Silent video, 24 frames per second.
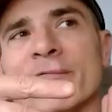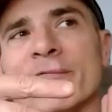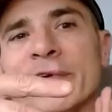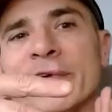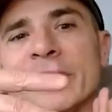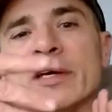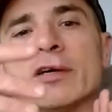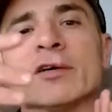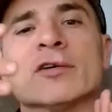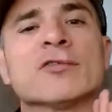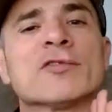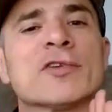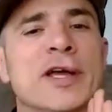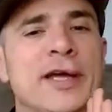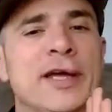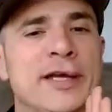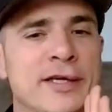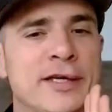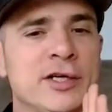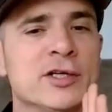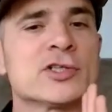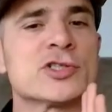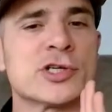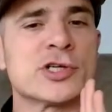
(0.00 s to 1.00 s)
it
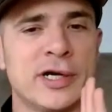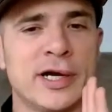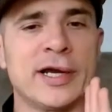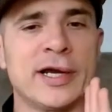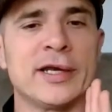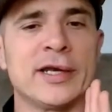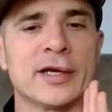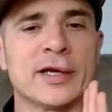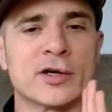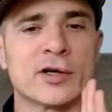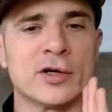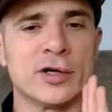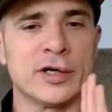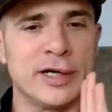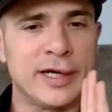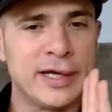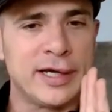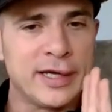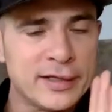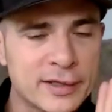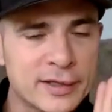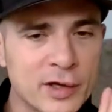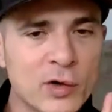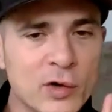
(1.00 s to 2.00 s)
feels like you're trying to
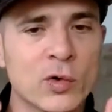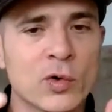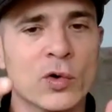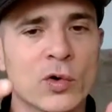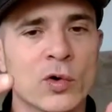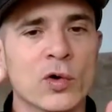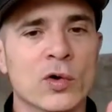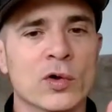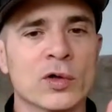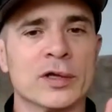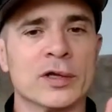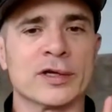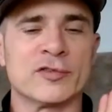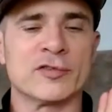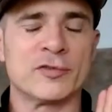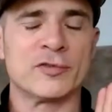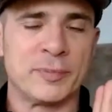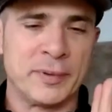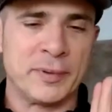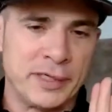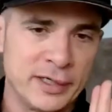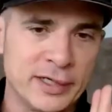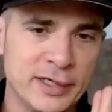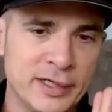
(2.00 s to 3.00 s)
create the
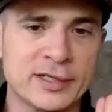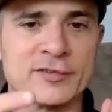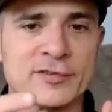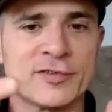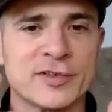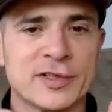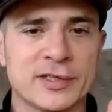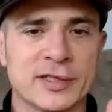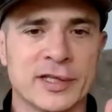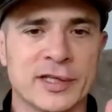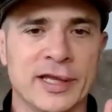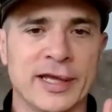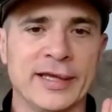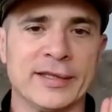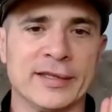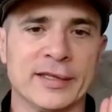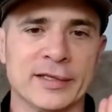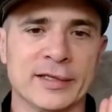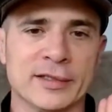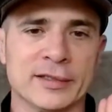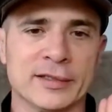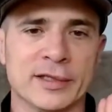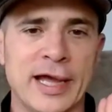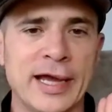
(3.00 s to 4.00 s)
whole experience, and
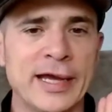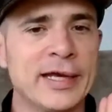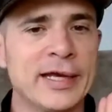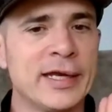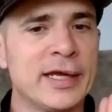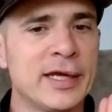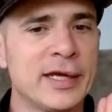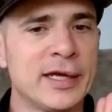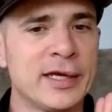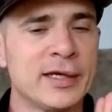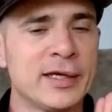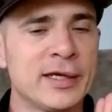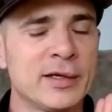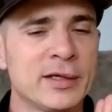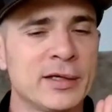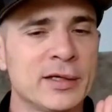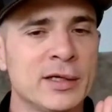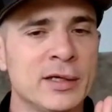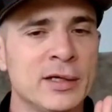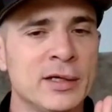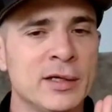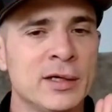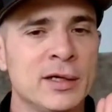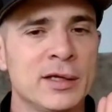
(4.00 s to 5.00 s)
like the
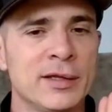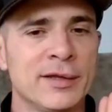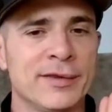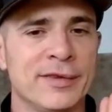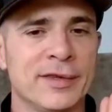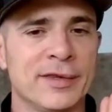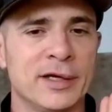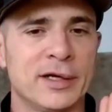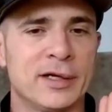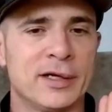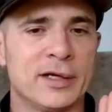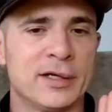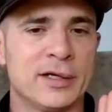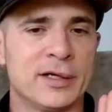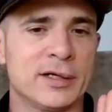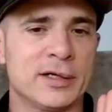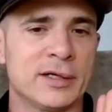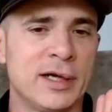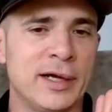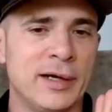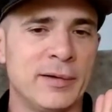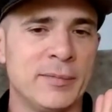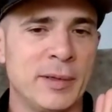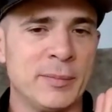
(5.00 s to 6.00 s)
lighting,
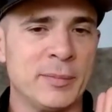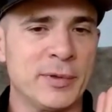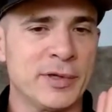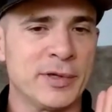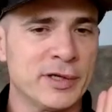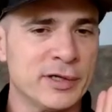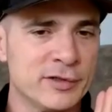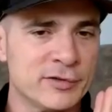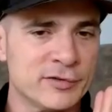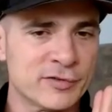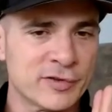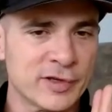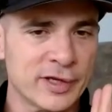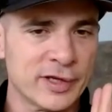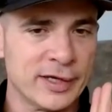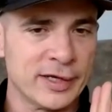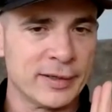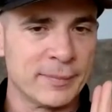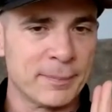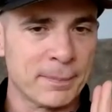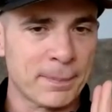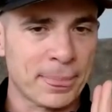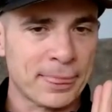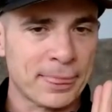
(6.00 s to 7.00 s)
I remember
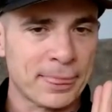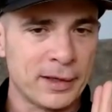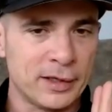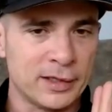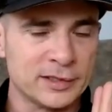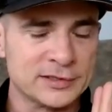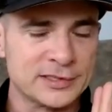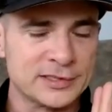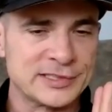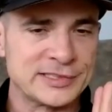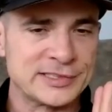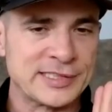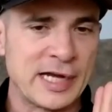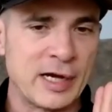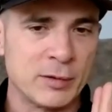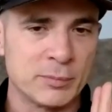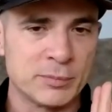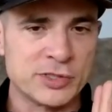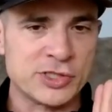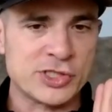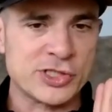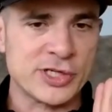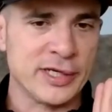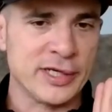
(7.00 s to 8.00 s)
those like
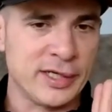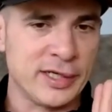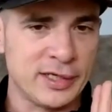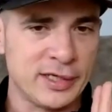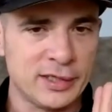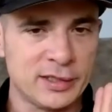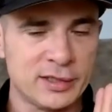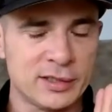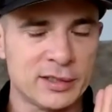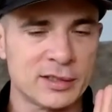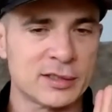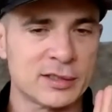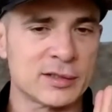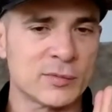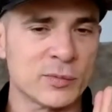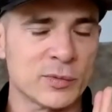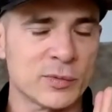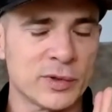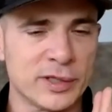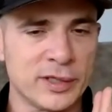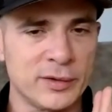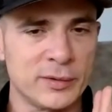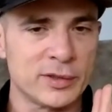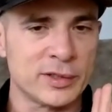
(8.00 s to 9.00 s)
sound
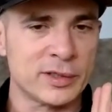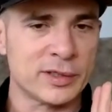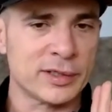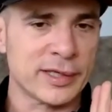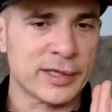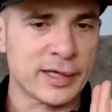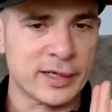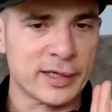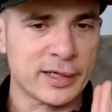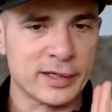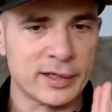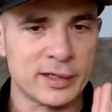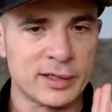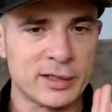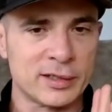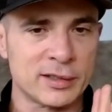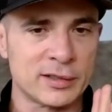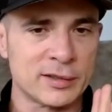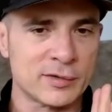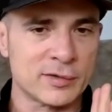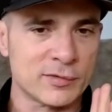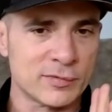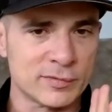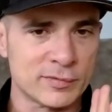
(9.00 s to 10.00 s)
machine when you were
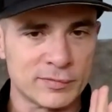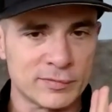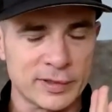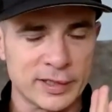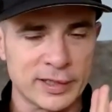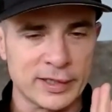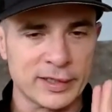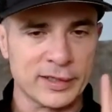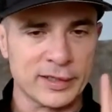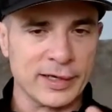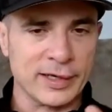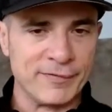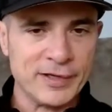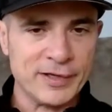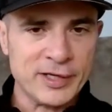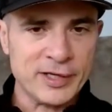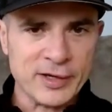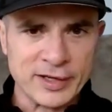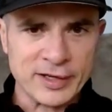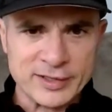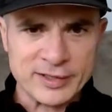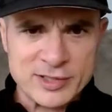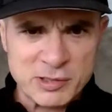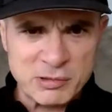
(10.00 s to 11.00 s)
there, right?
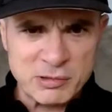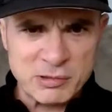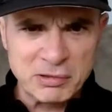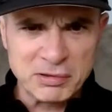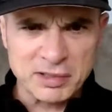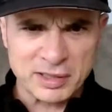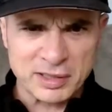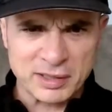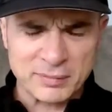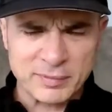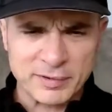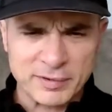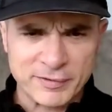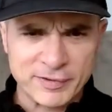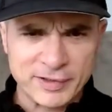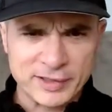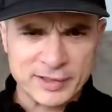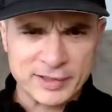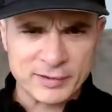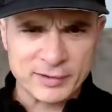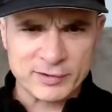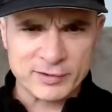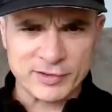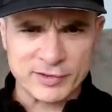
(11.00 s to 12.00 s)
I think you had two of
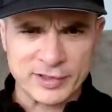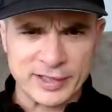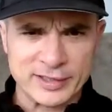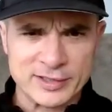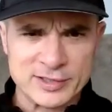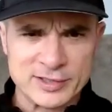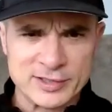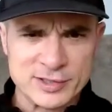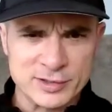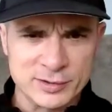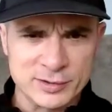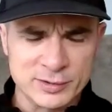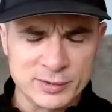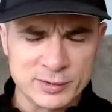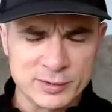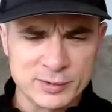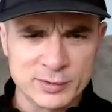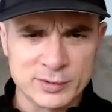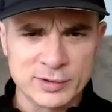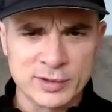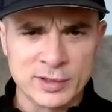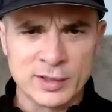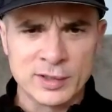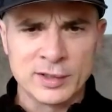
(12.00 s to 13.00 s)
them. I feel like there was like
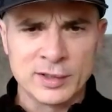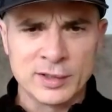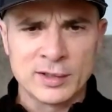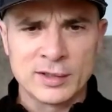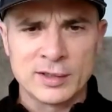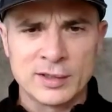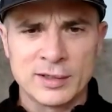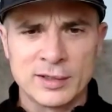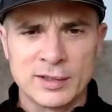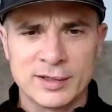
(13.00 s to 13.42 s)
two.